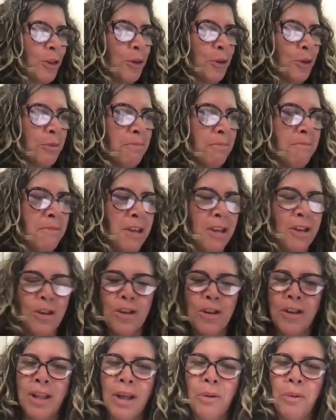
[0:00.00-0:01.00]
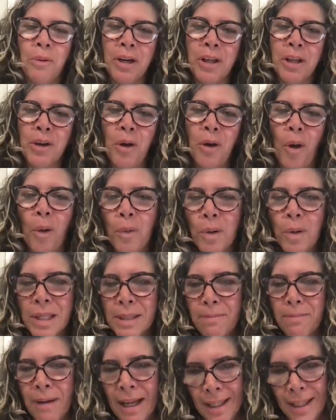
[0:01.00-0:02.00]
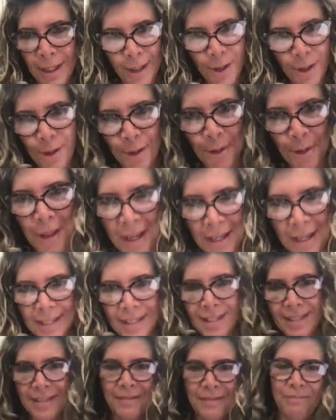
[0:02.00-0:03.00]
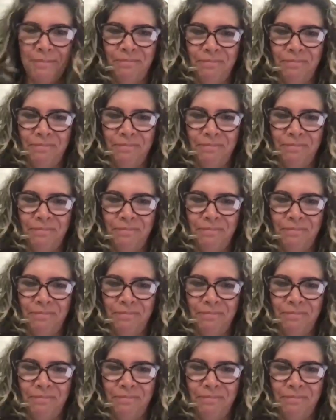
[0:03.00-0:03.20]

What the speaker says: your mission and were you always planning to do this?